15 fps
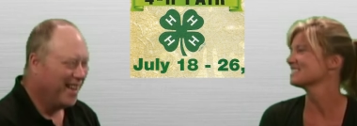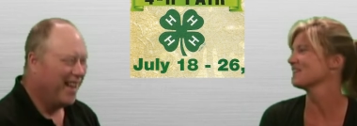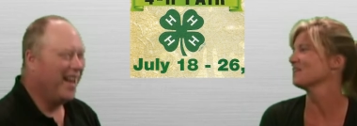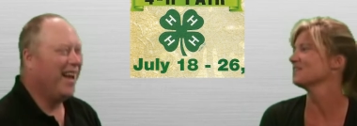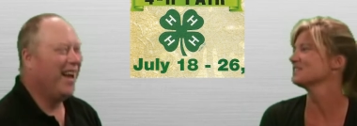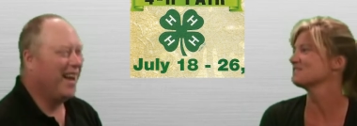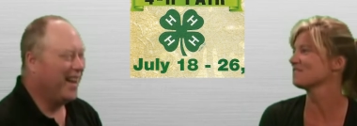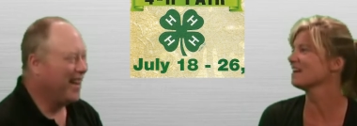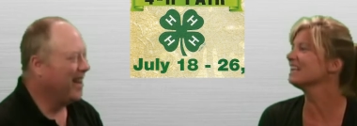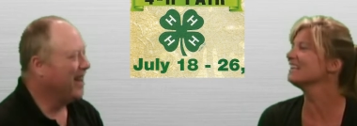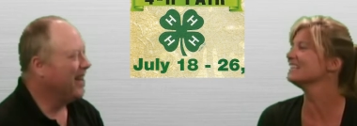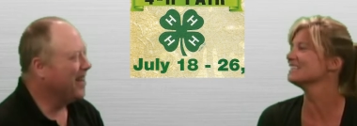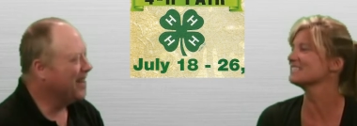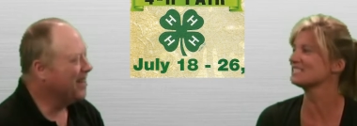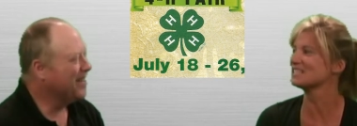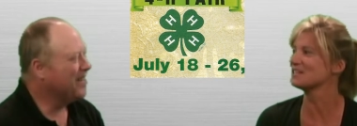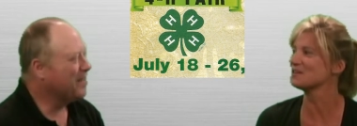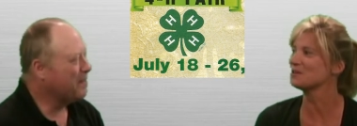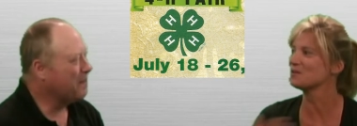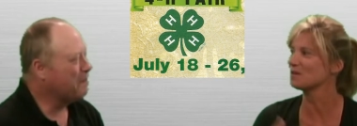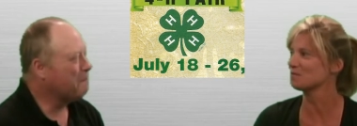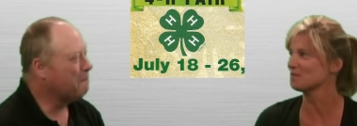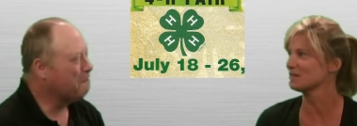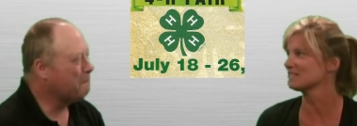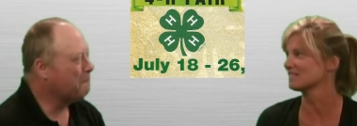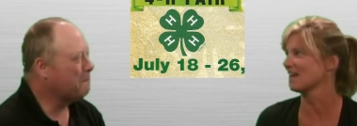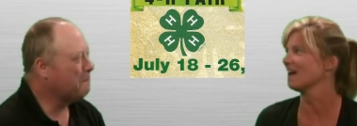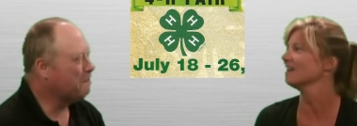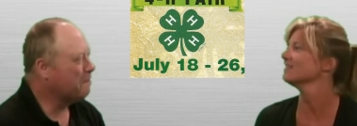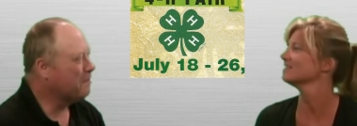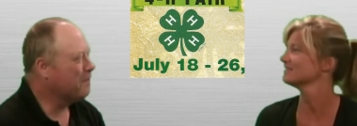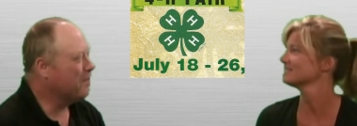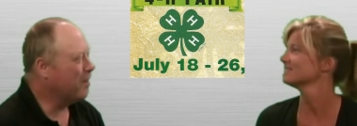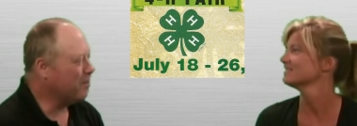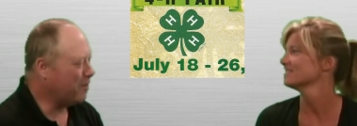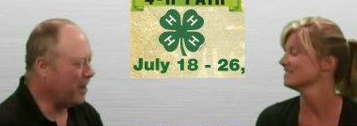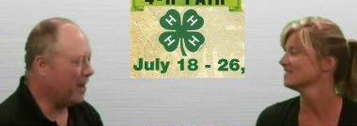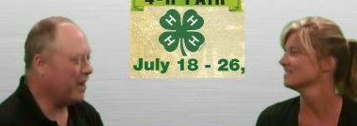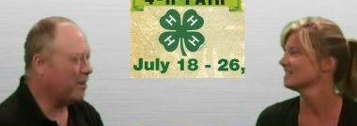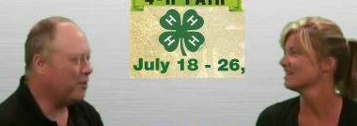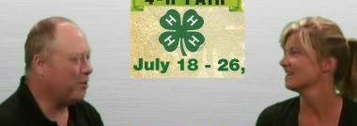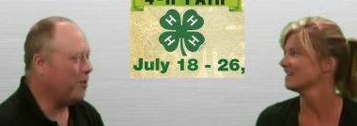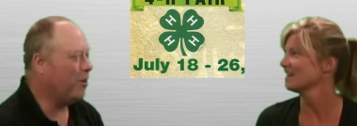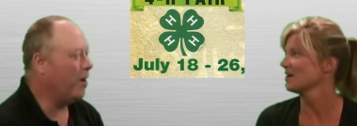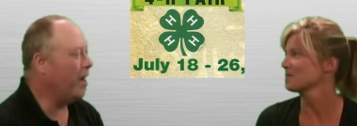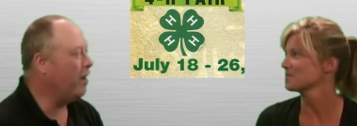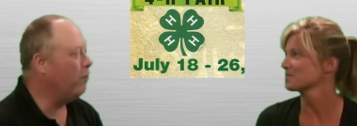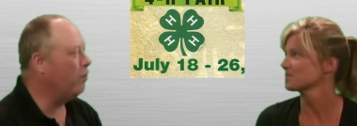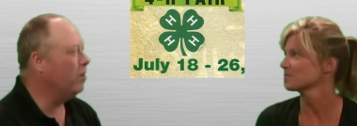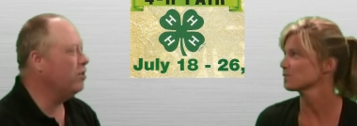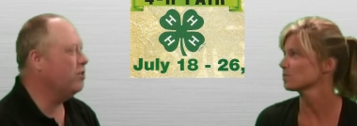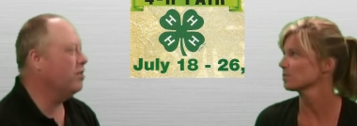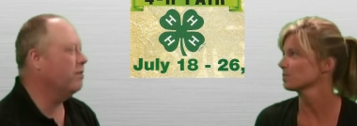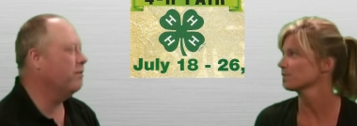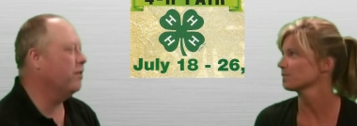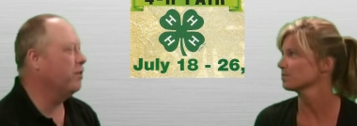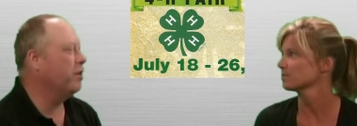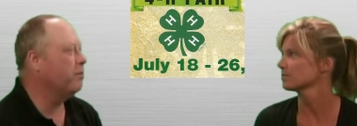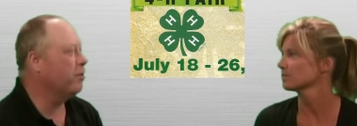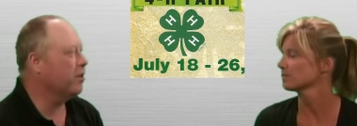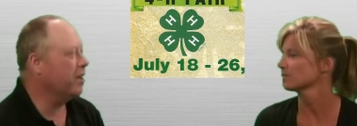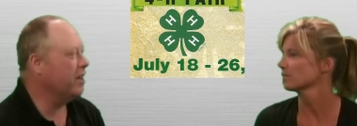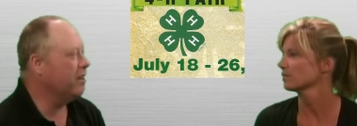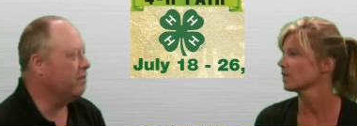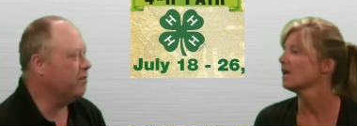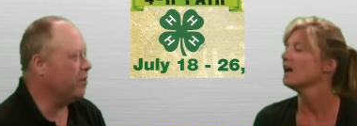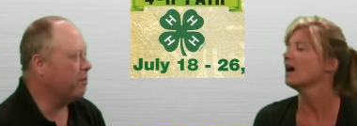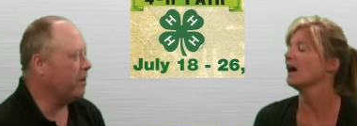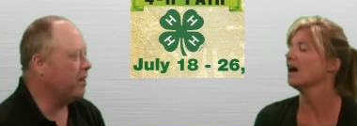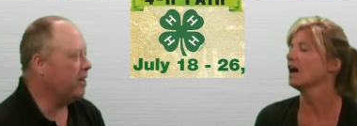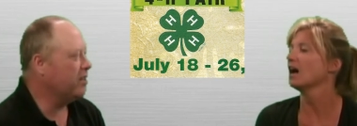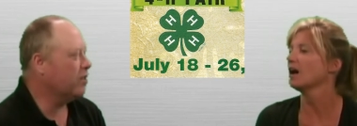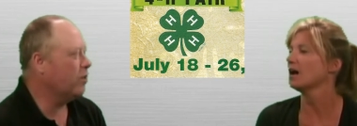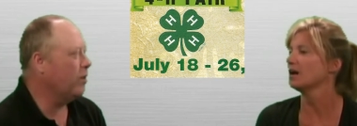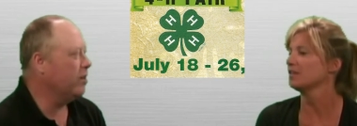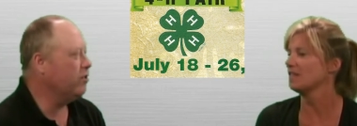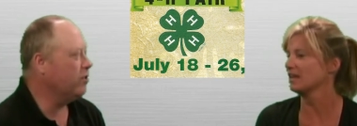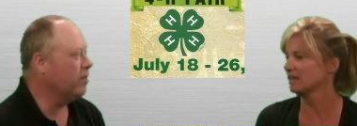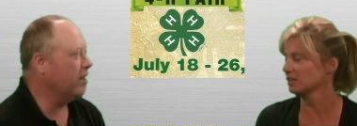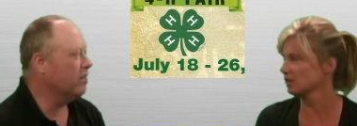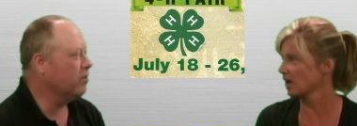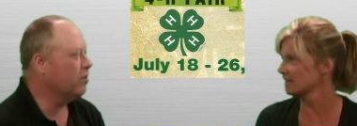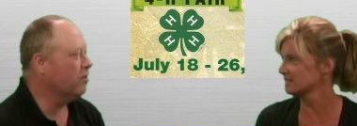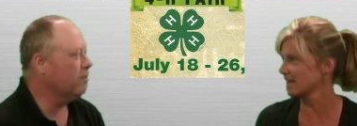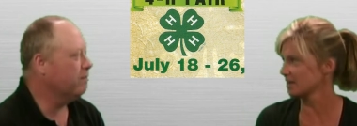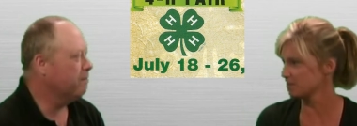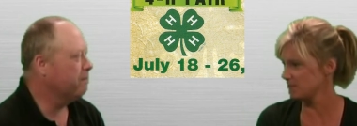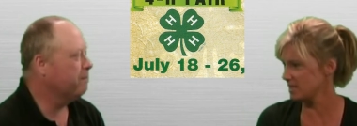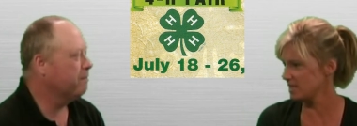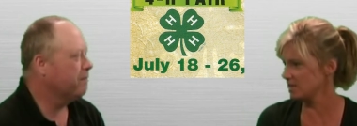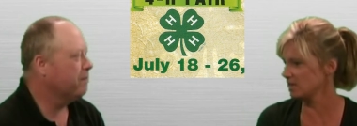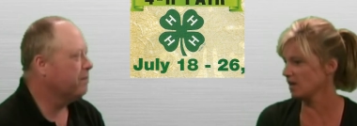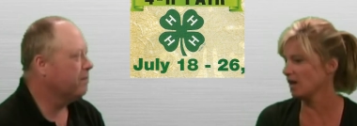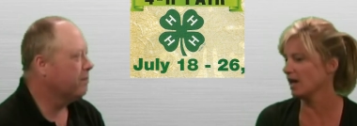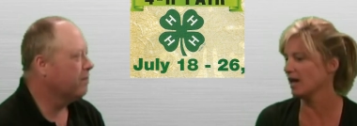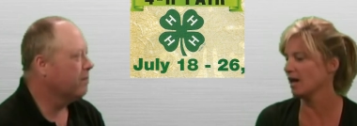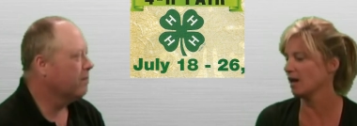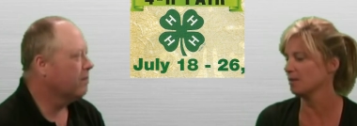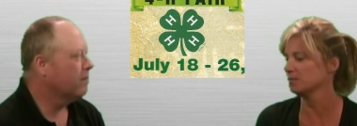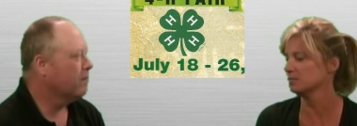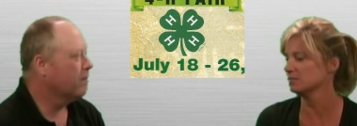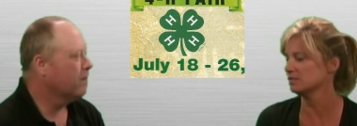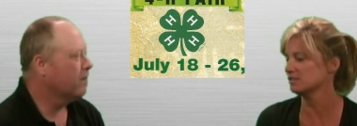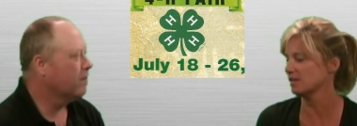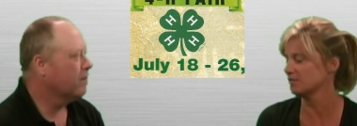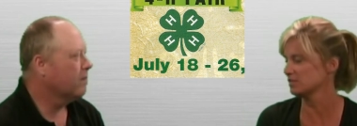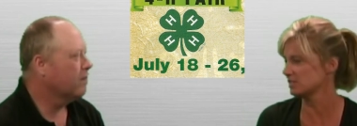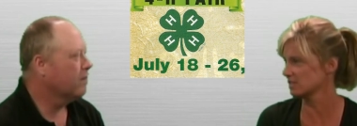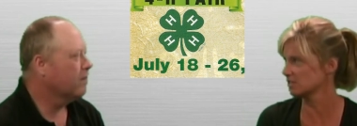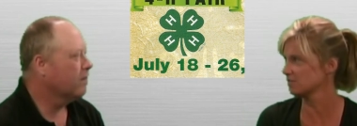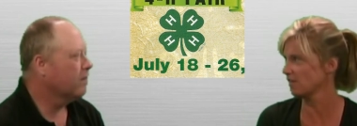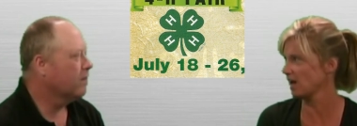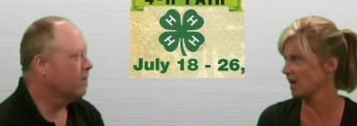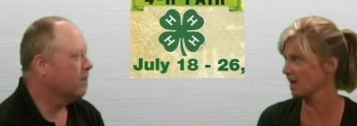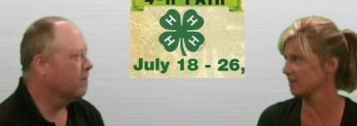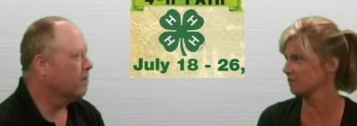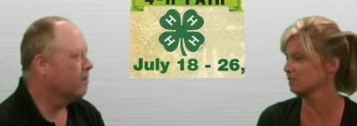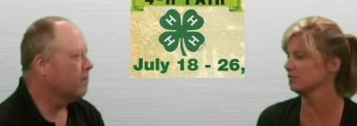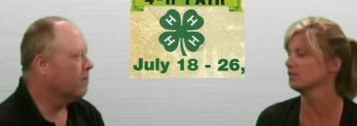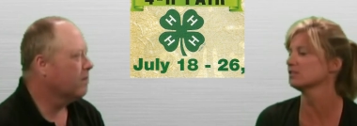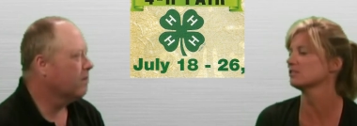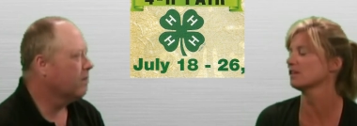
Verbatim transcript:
Speaker 1: So it's funny to see who it brings out.
Speaker 2: Okay, cool. And what's the phone number again? If uh, they can
Speaker 1: contact me, um, 765